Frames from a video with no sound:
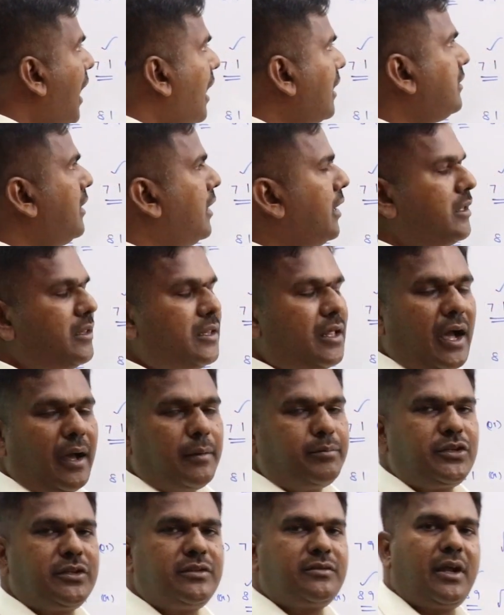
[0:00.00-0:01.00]
not there in the
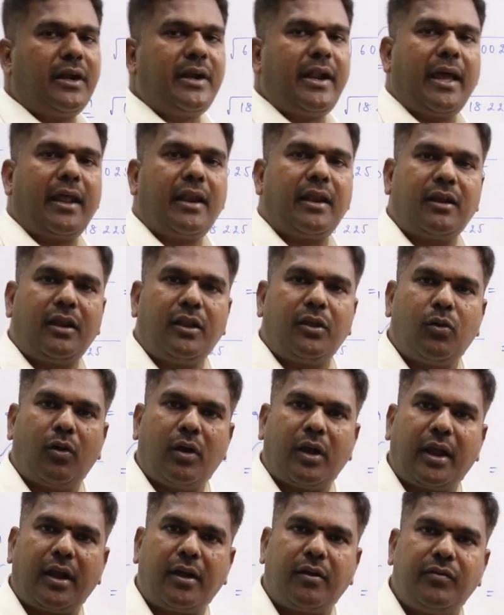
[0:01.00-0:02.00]
options, or directly
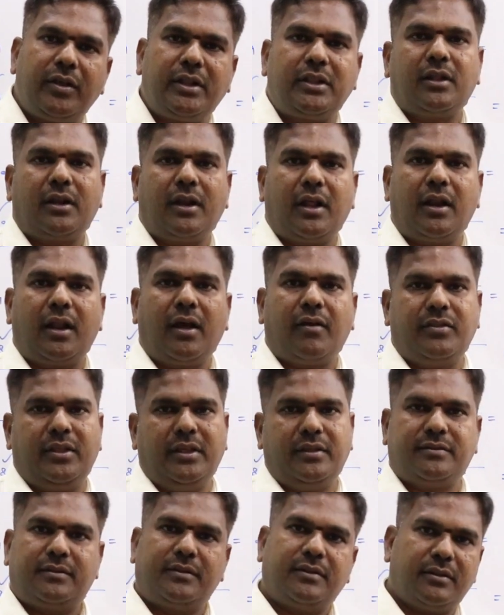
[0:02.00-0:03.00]
go ahead with none of
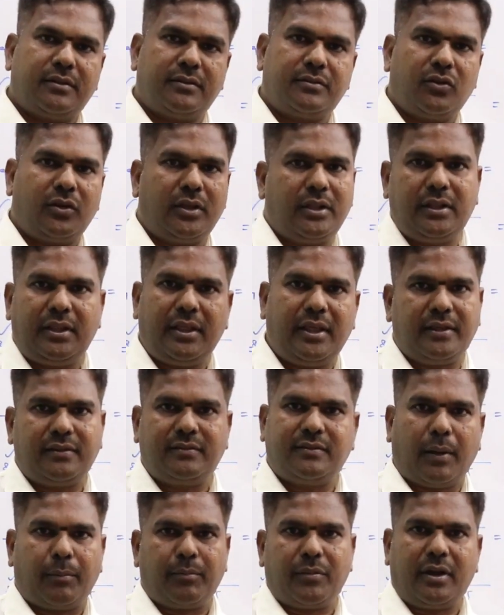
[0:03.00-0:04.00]
this. So in the
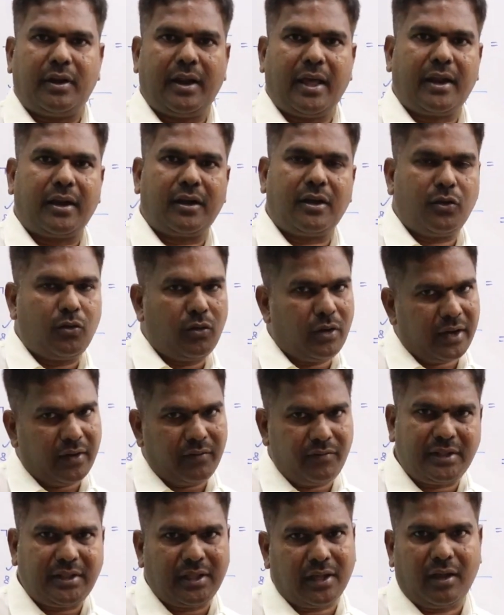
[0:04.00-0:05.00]
exam, directly go
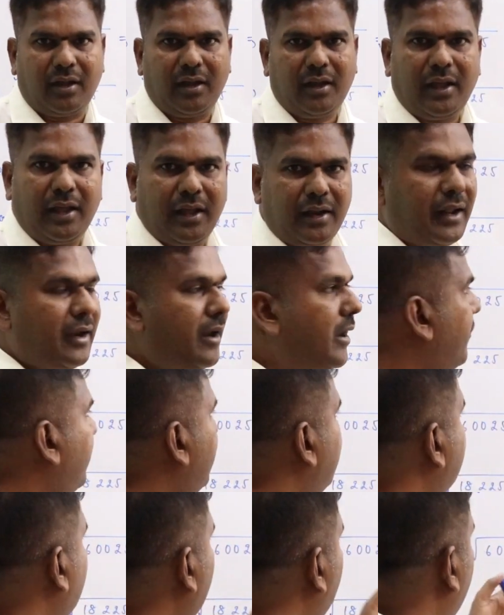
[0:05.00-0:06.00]
ahead with none
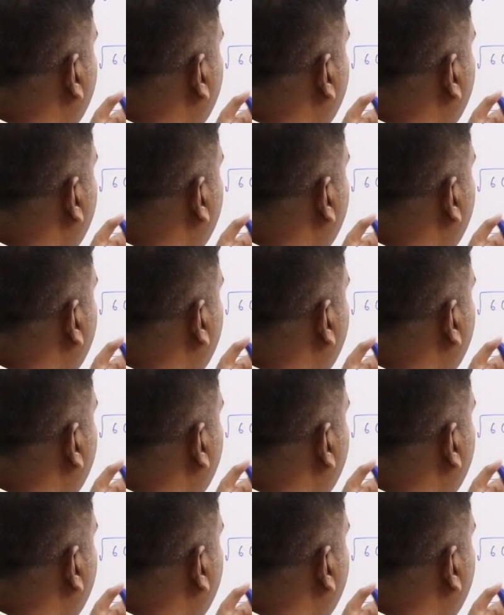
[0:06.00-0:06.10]
of this.